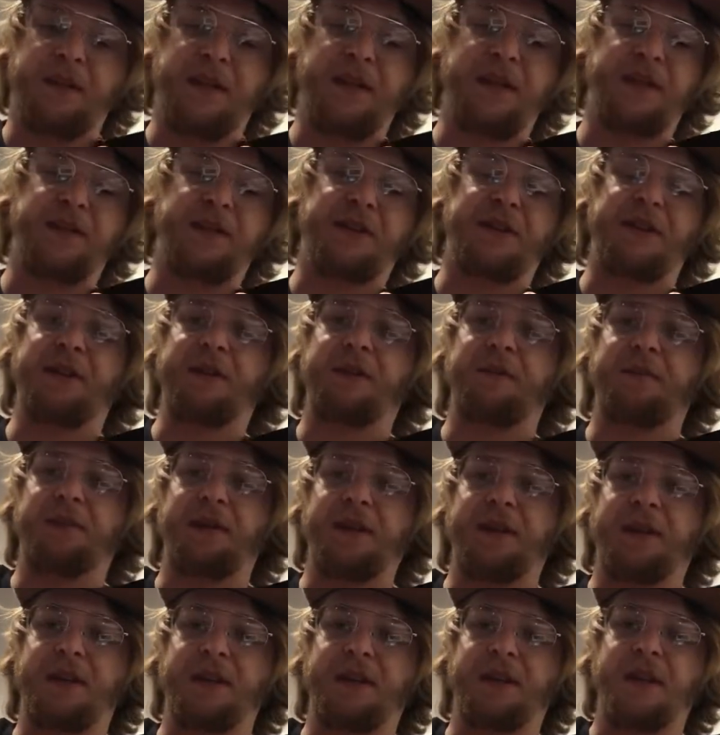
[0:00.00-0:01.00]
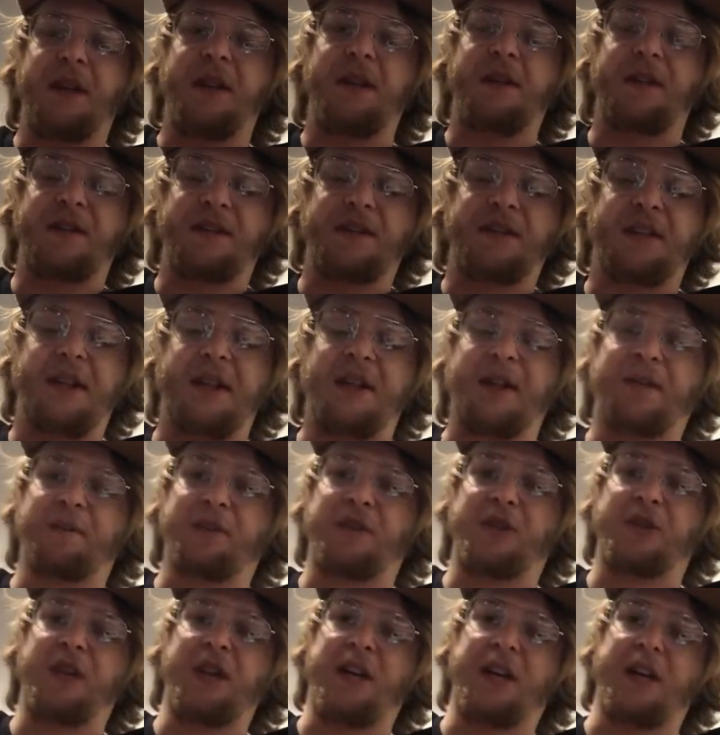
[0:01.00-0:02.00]
it's gonna be the same
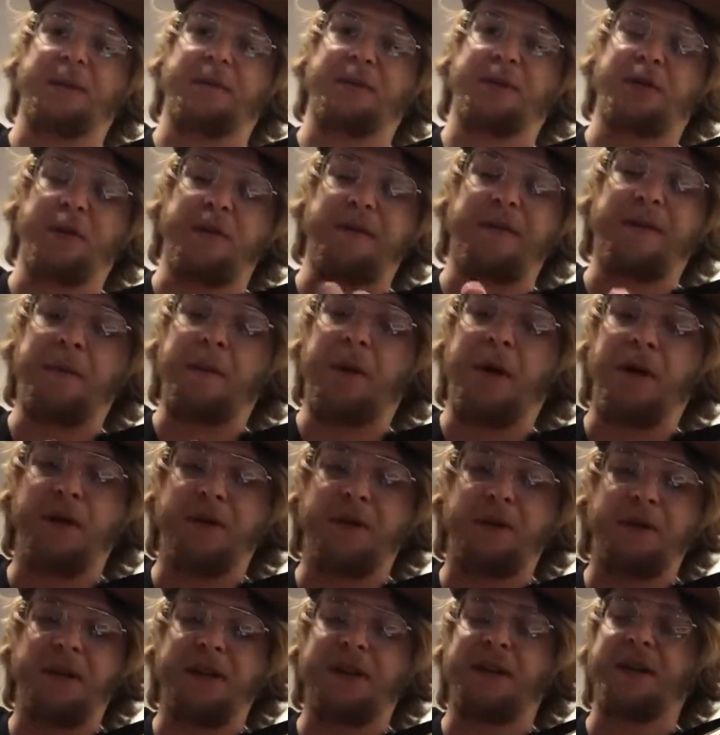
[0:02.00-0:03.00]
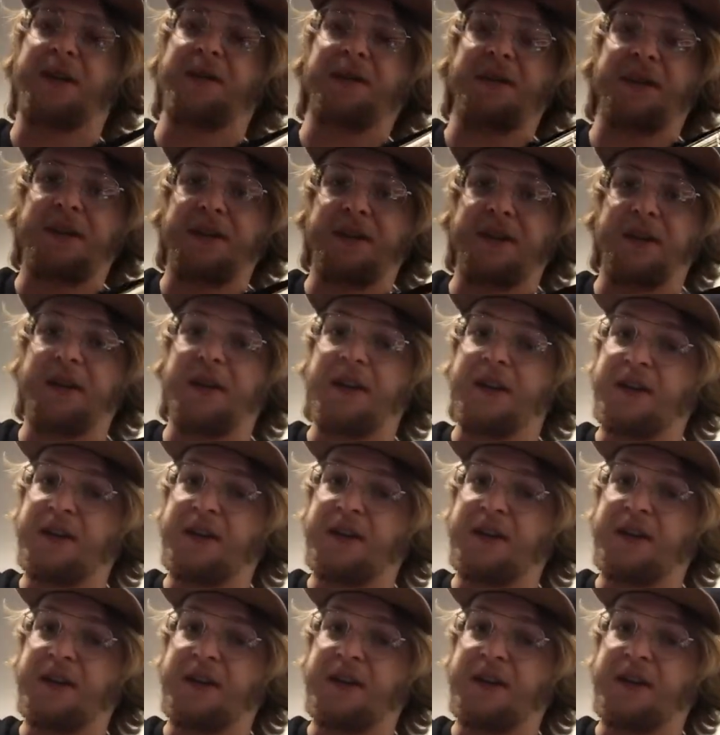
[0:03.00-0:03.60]
shape. So if I'm all the way down here,